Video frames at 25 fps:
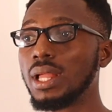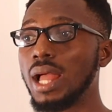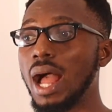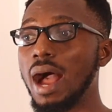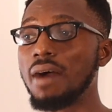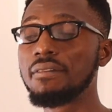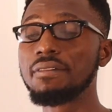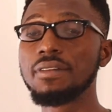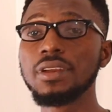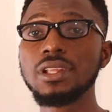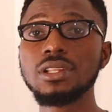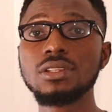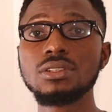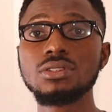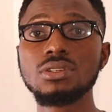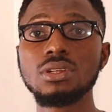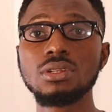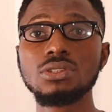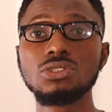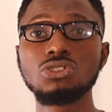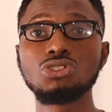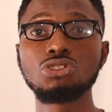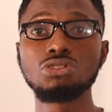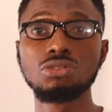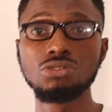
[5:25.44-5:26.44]

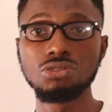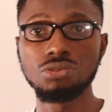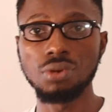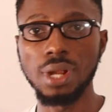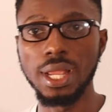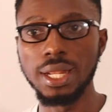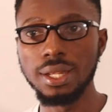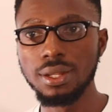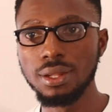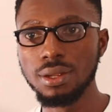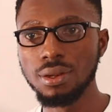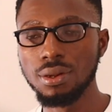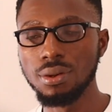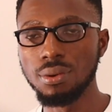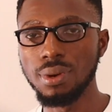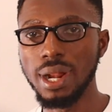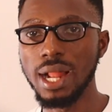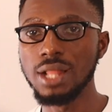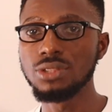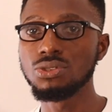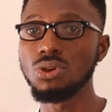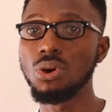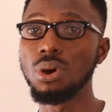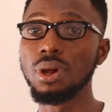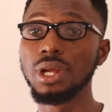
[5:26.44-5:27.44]
having children,
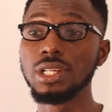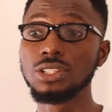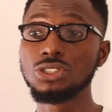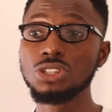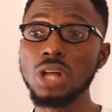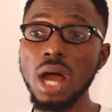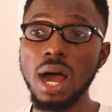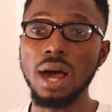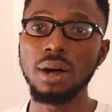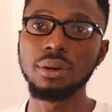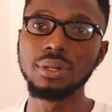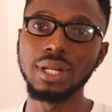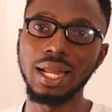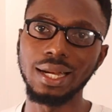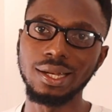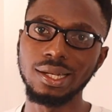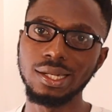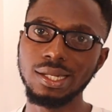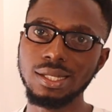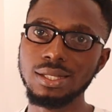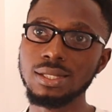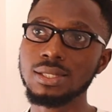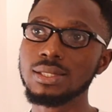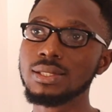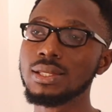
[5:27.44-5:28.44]
right, or a child at
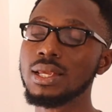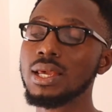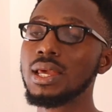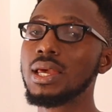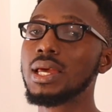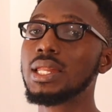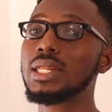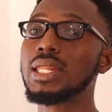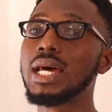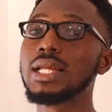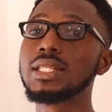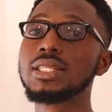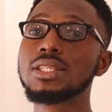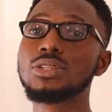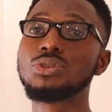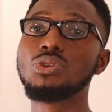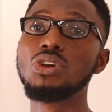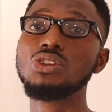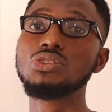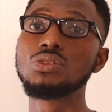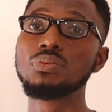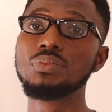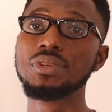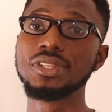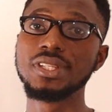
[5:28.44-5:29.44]
least, that is
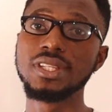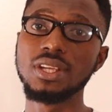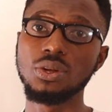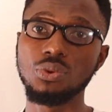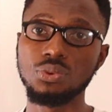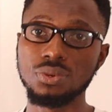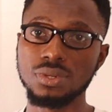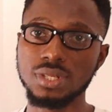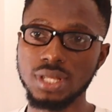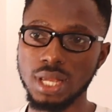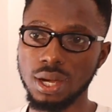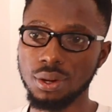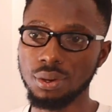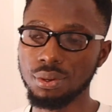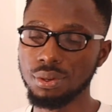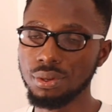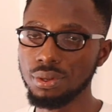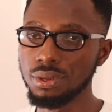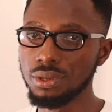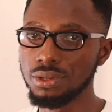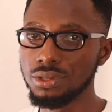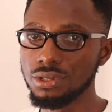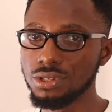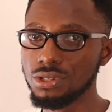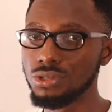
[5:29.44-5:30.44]
going to be sickle cell.
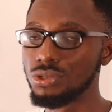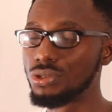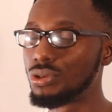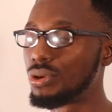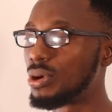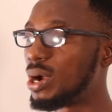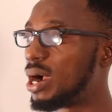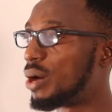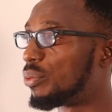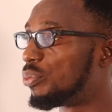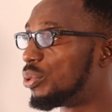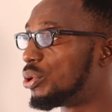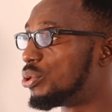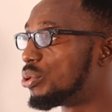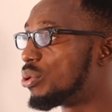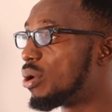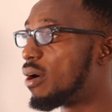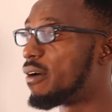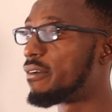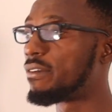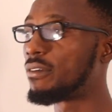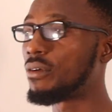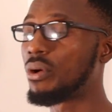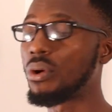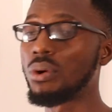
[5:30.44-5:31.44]
You know, we know,
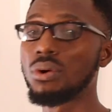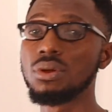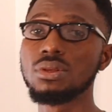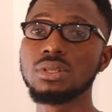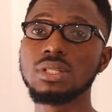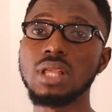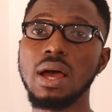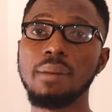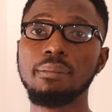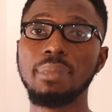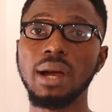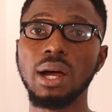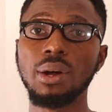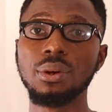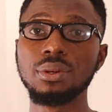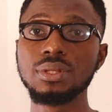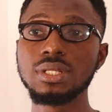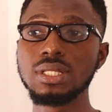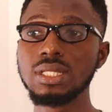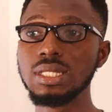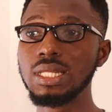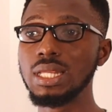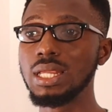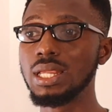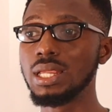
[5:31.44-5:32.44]
of course,
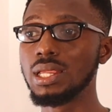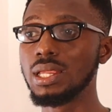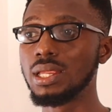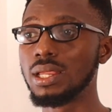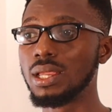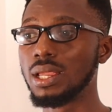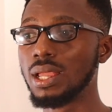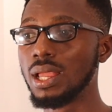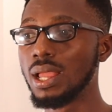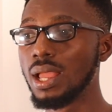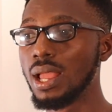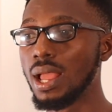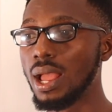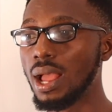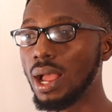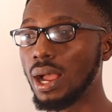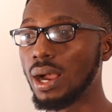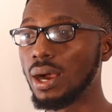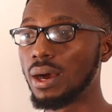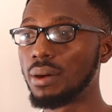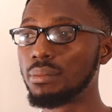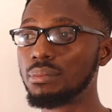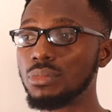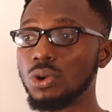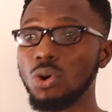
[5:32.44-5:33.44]
about the
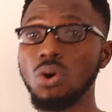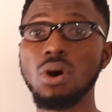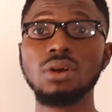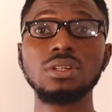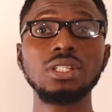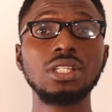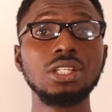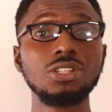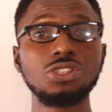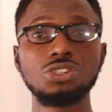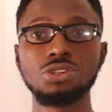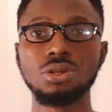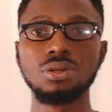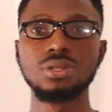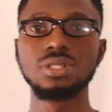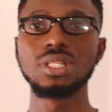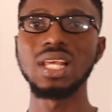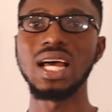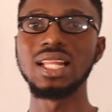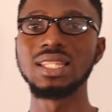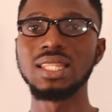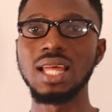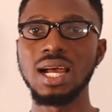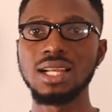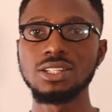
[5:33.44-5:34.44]
conditions
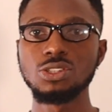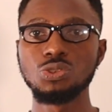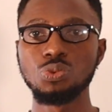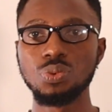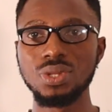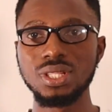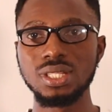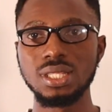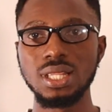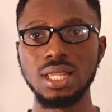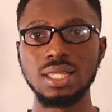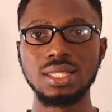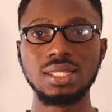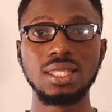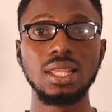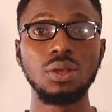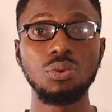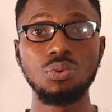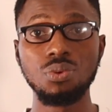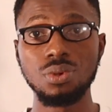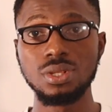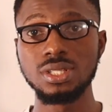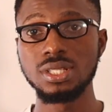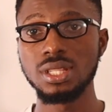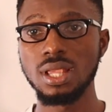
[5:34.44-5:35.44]
attached with a
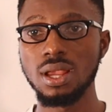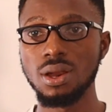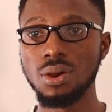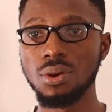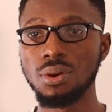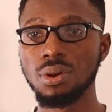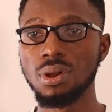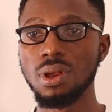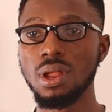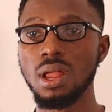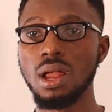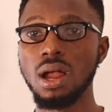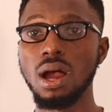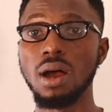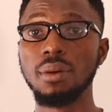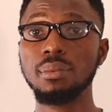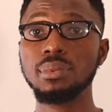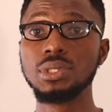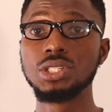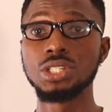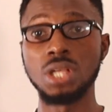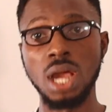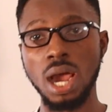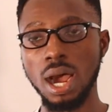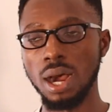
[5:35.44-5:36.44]
sickle cell
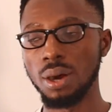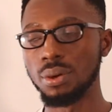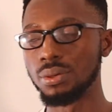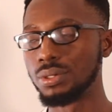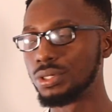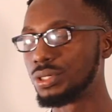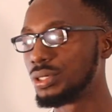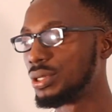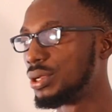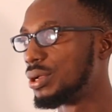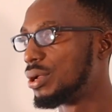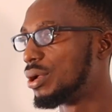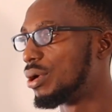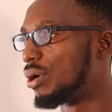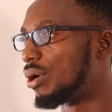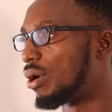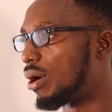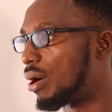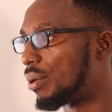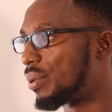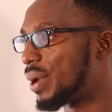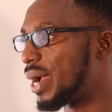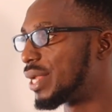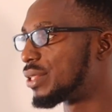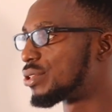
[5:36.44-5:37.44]
child.
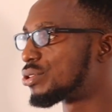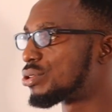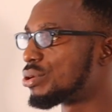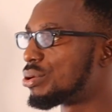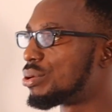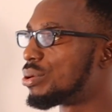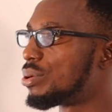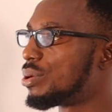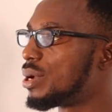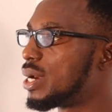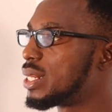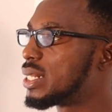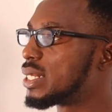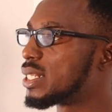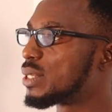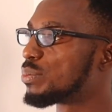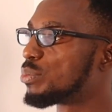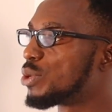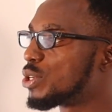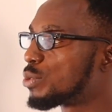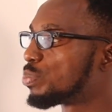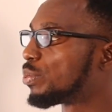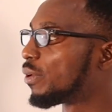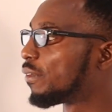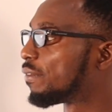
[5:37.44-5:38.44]
All right, so it is
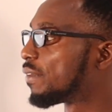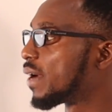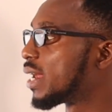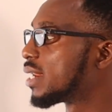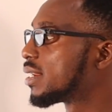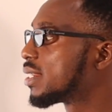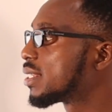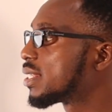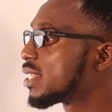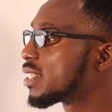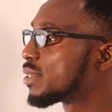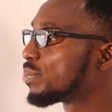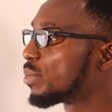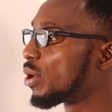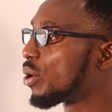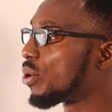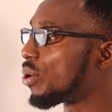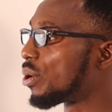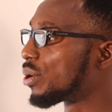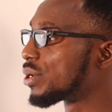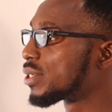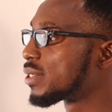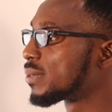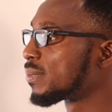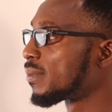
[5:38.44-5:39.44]
most preferred. This is
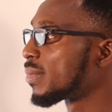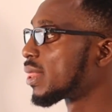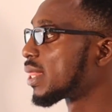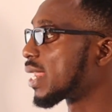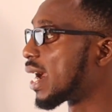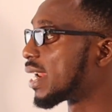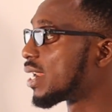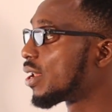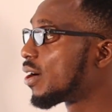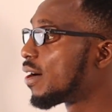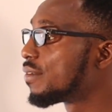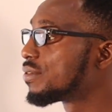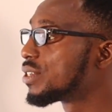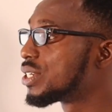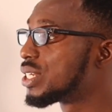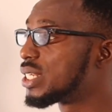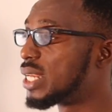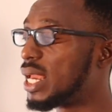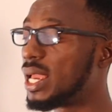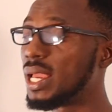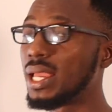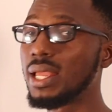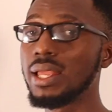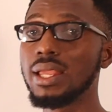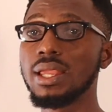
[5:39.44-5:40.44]
because at the end of the
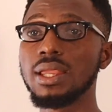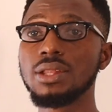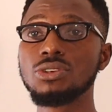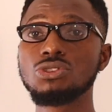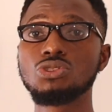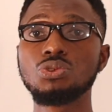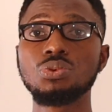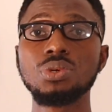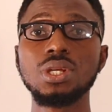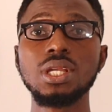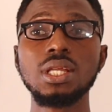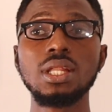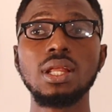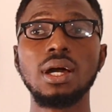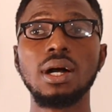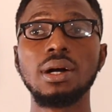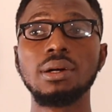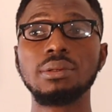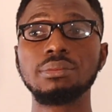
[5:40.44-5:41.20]
day, doing